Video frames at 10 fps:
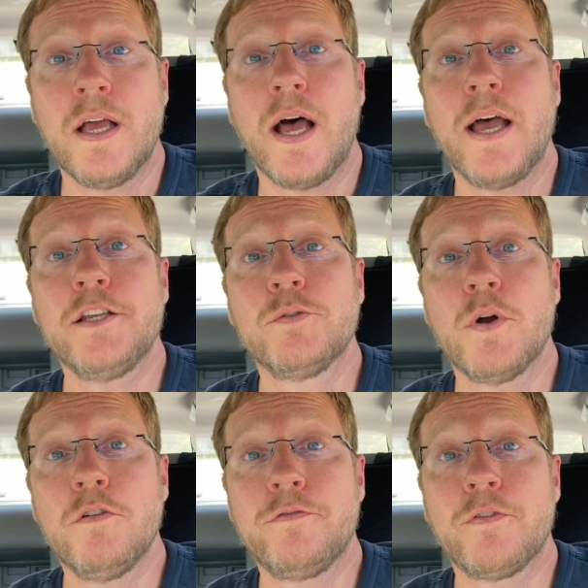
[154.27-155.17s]
I
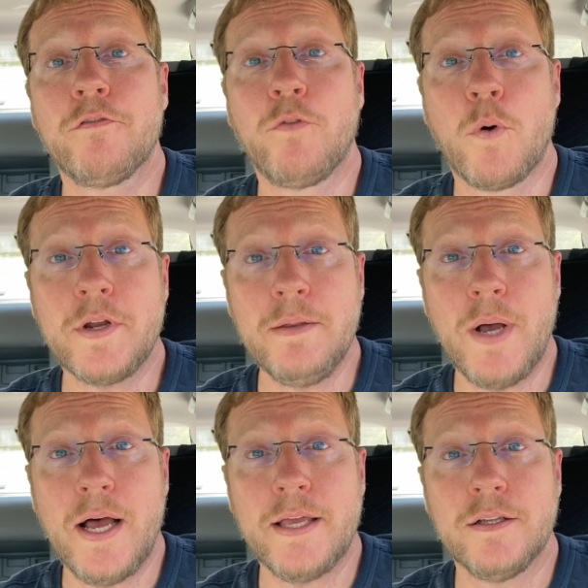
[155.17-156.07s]
drove forty
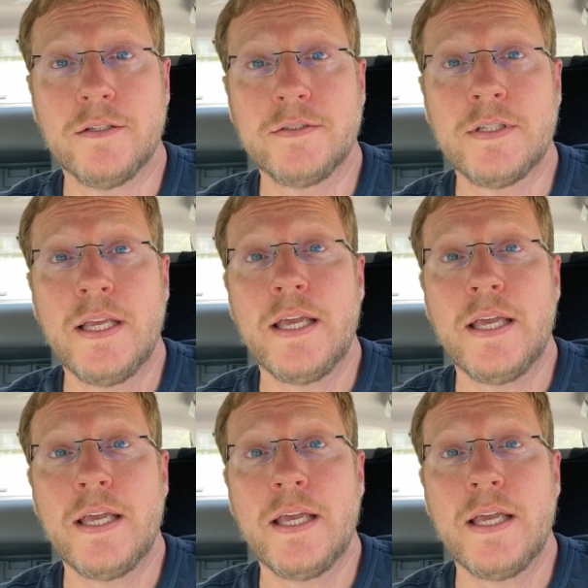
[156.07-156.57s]
miles,